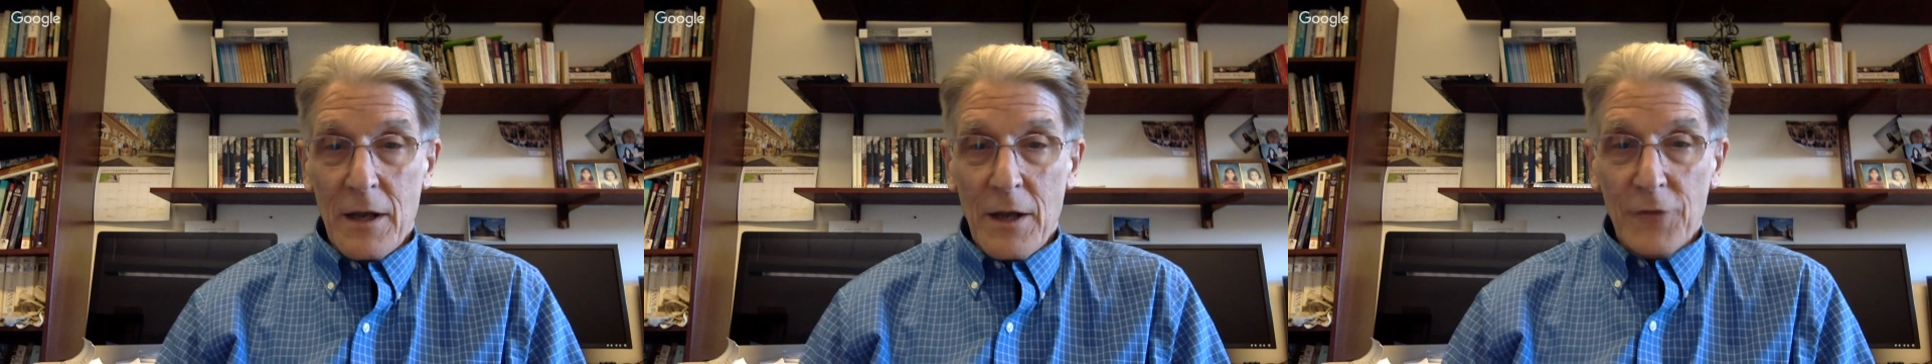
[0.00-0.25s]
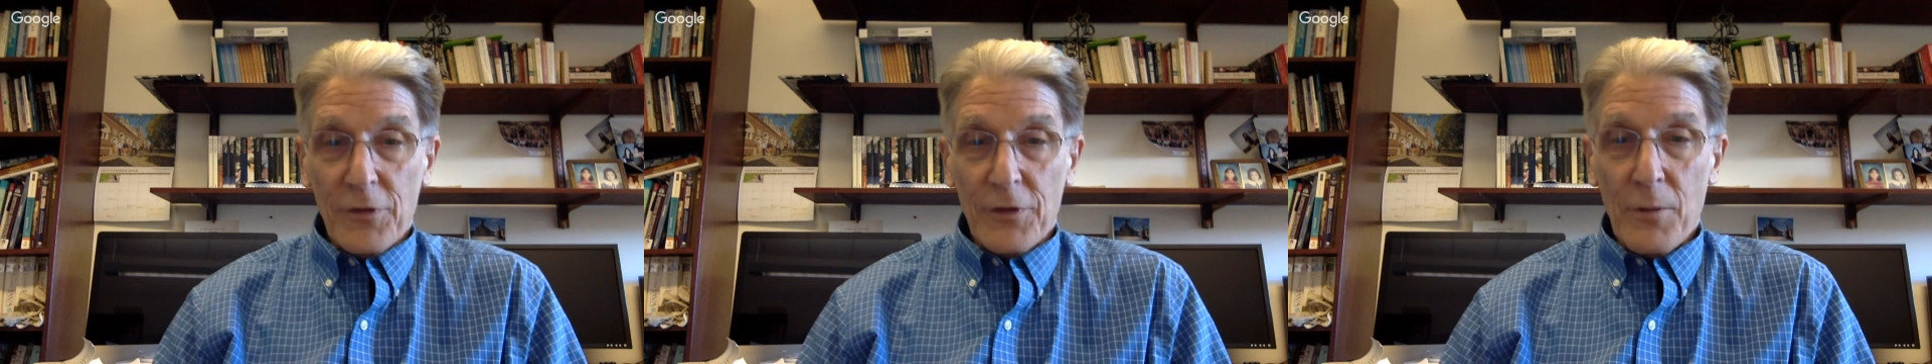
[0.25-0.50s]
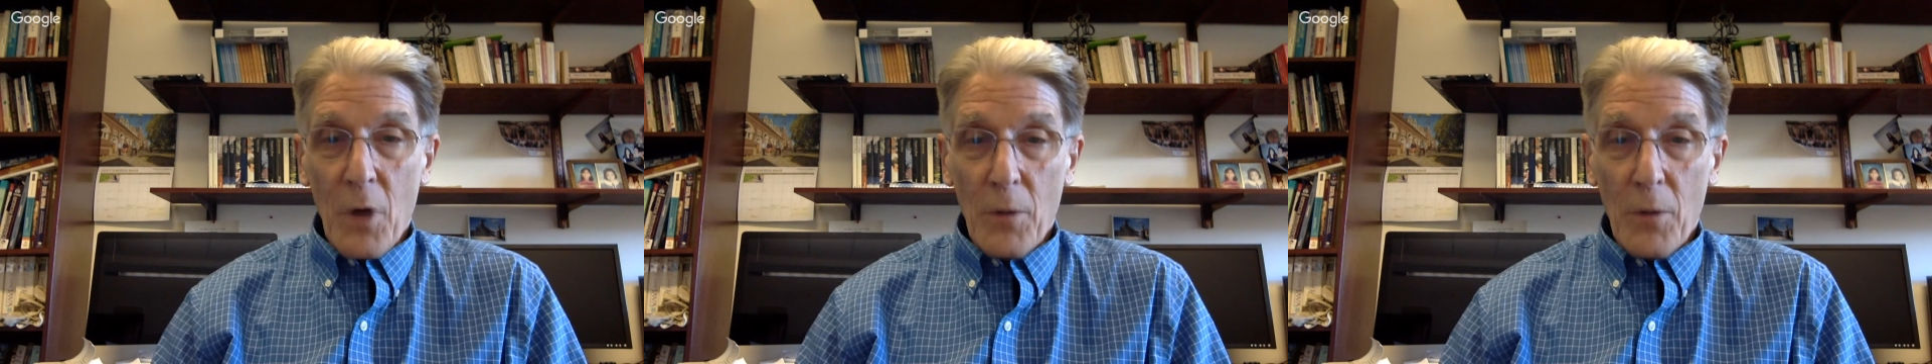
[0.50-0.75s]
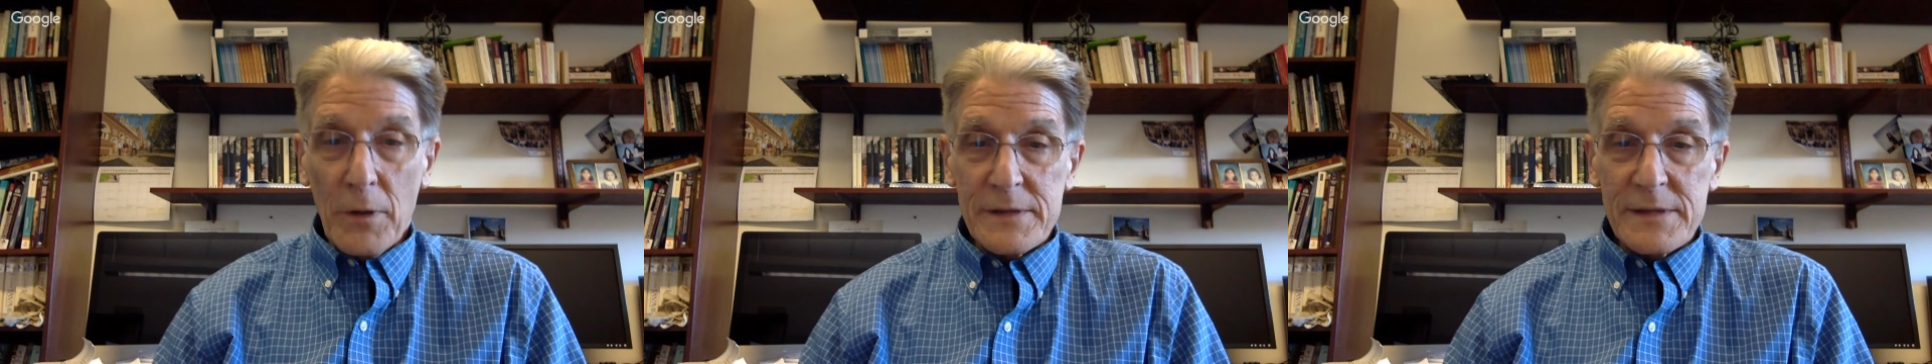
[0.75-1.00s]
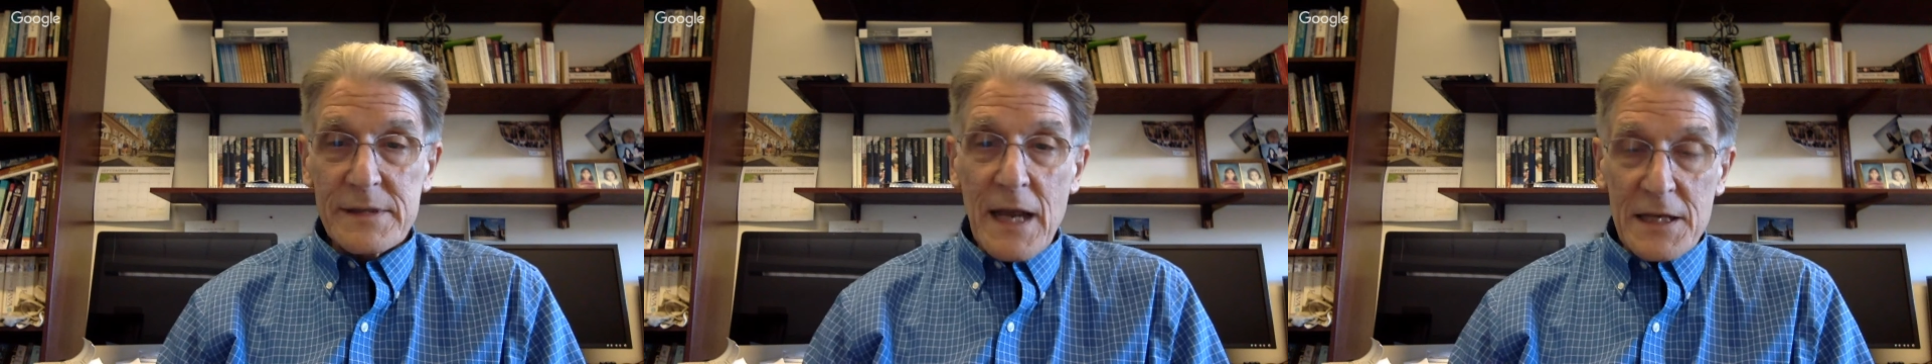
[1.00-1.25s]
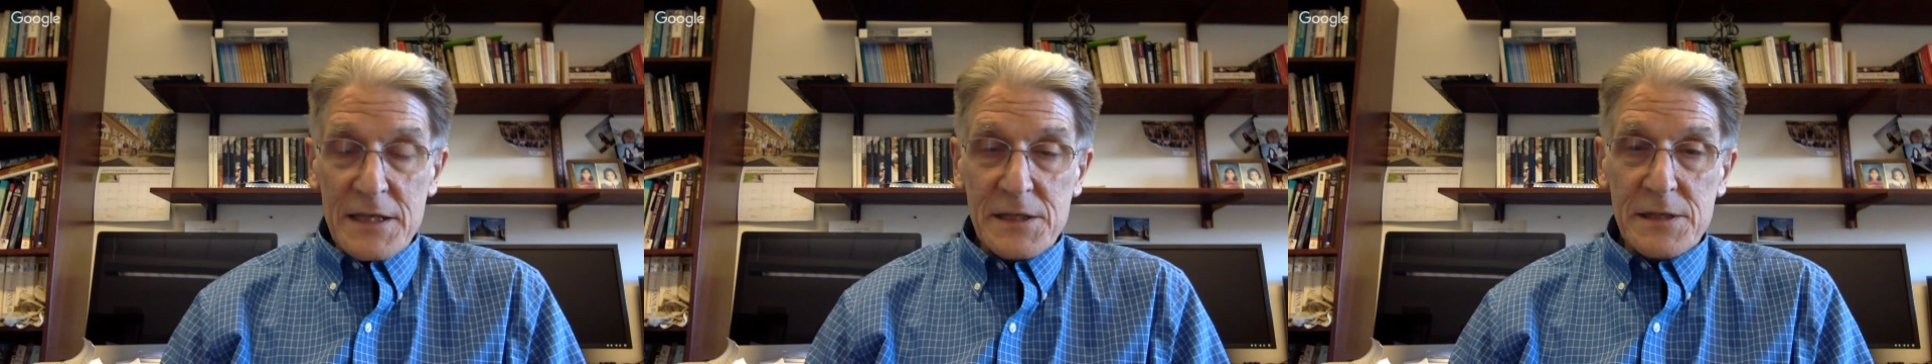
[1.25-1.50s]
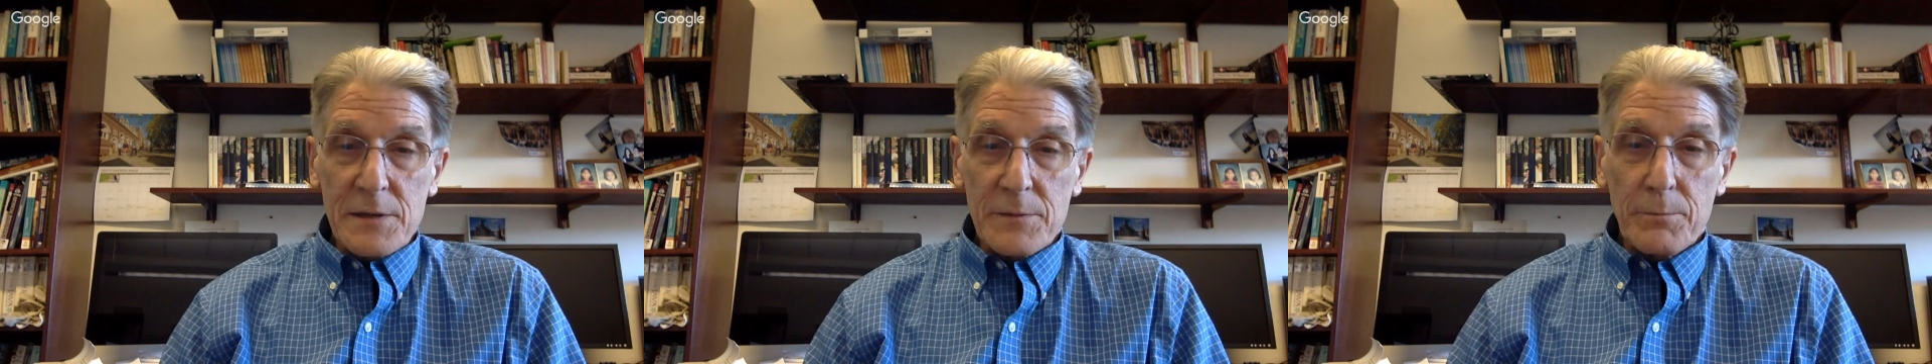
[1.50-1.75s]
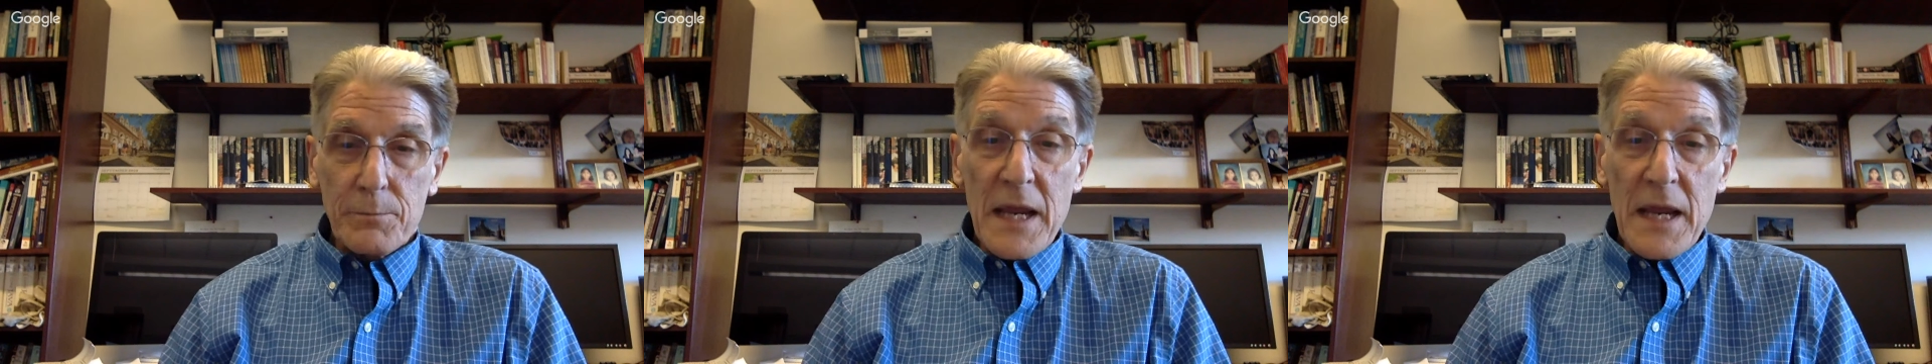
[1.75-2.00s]
So the mobile
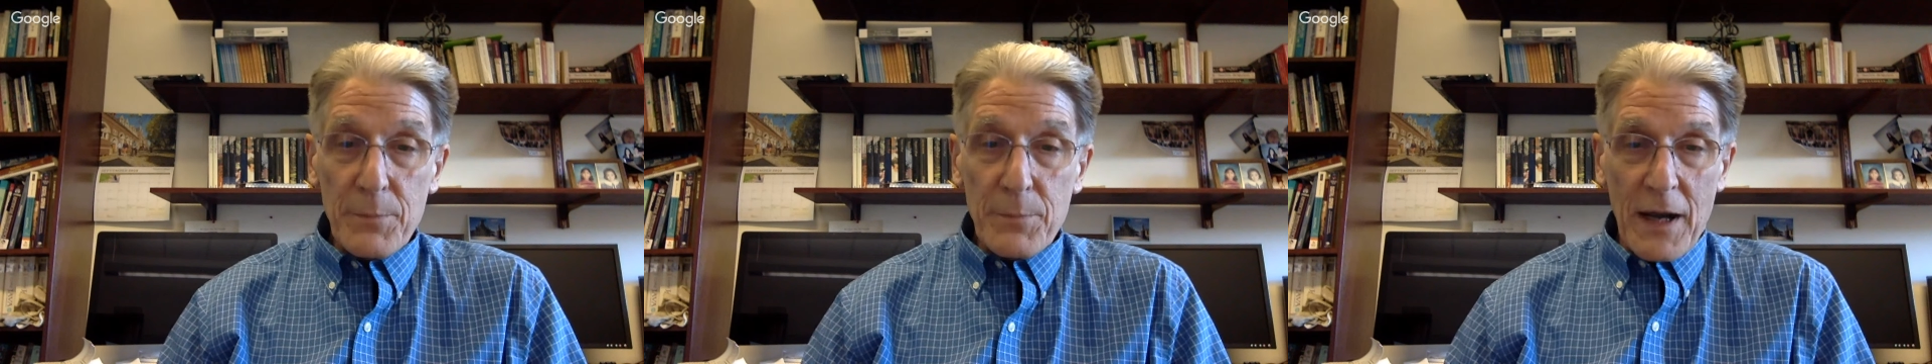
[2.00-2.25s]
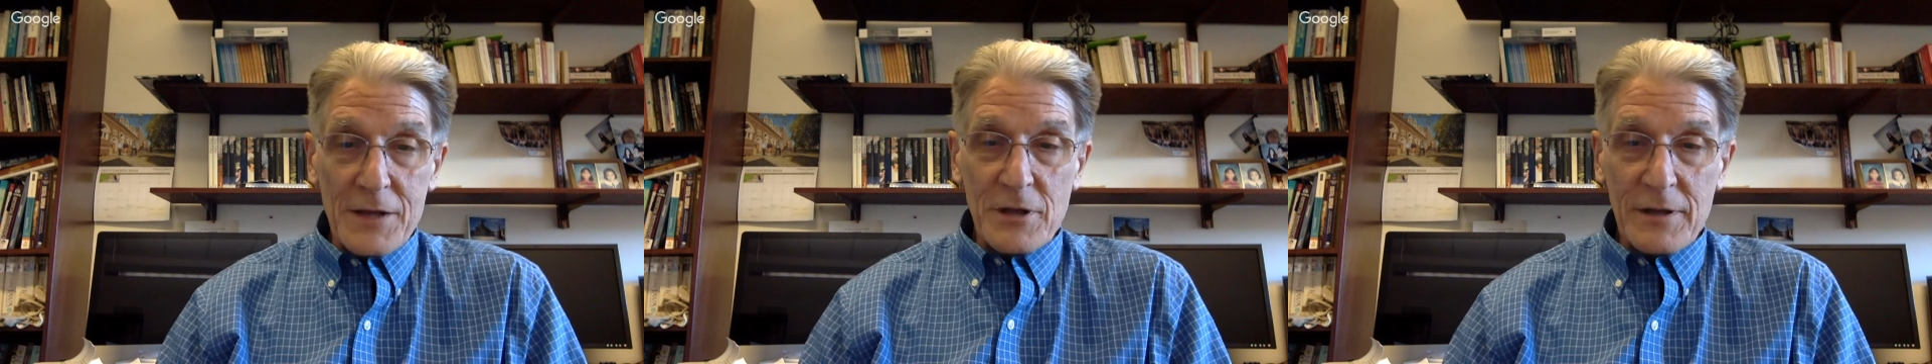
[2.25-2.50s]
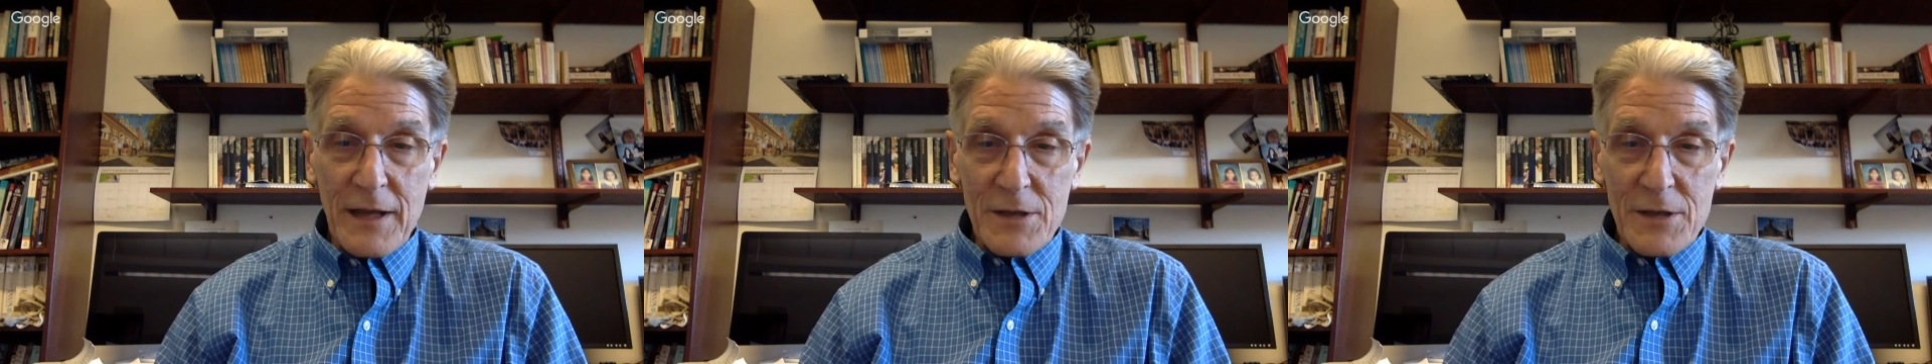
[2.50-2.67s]
CSP project,